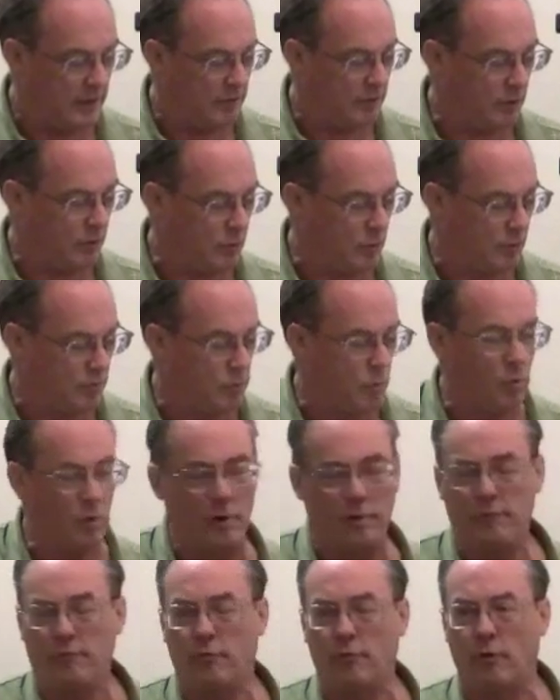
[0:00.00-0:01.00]
give you a
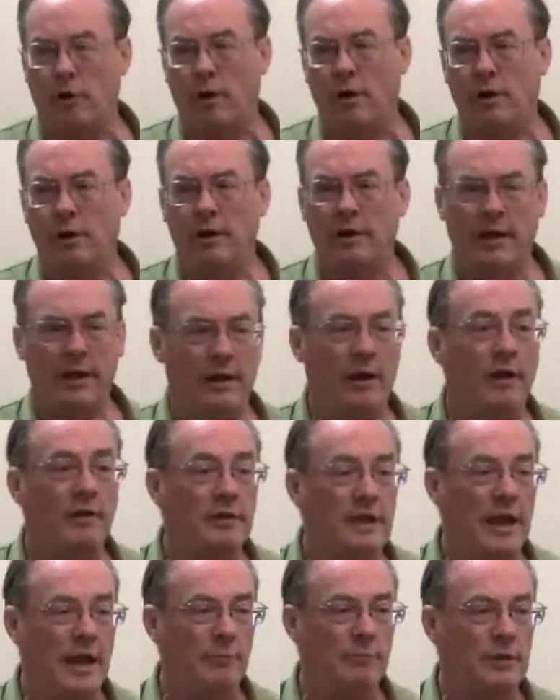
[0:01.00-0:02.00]
report for an
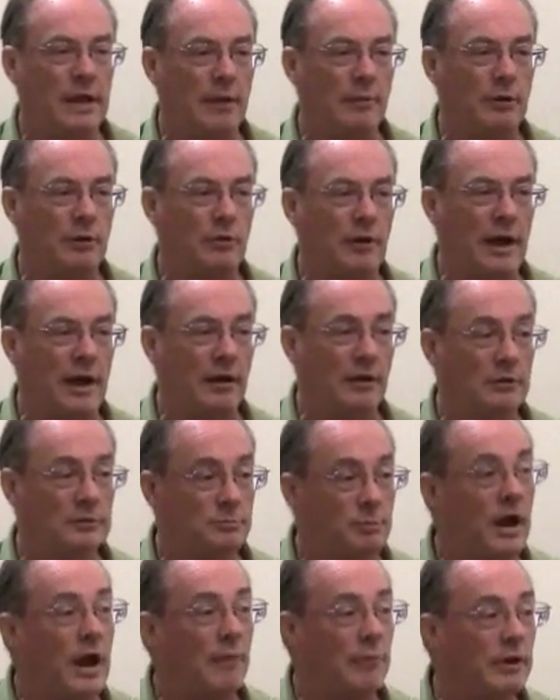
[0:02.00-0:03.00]
unnamed Democrat
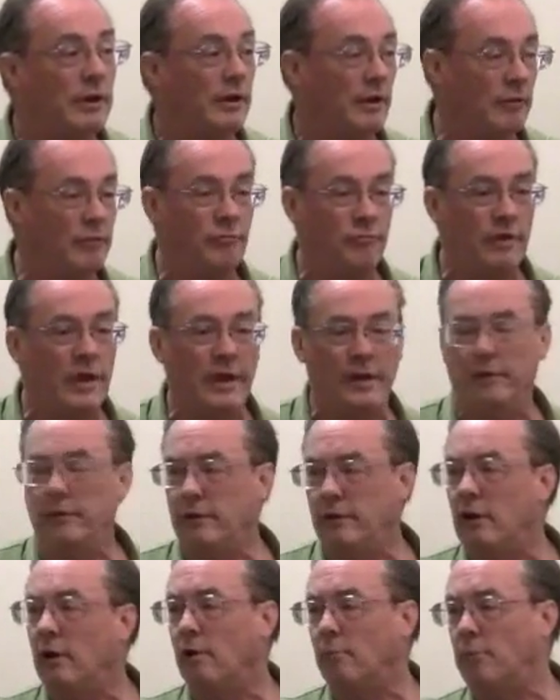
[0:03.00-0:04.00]
that's probably going to fit
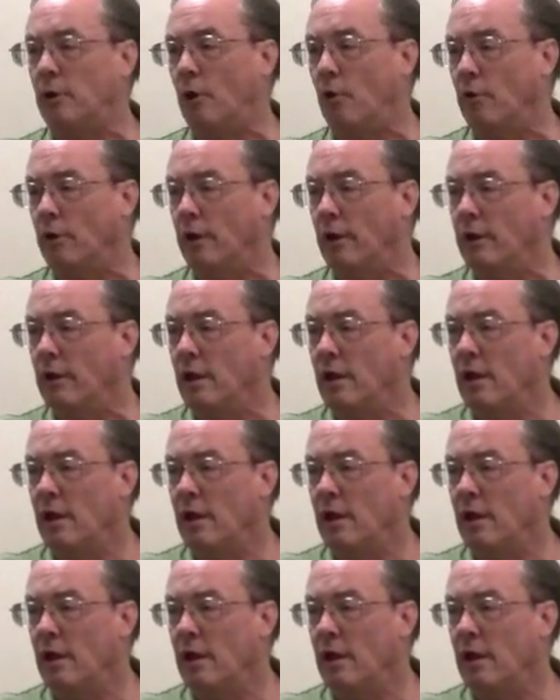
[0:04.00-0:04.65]
your opponent.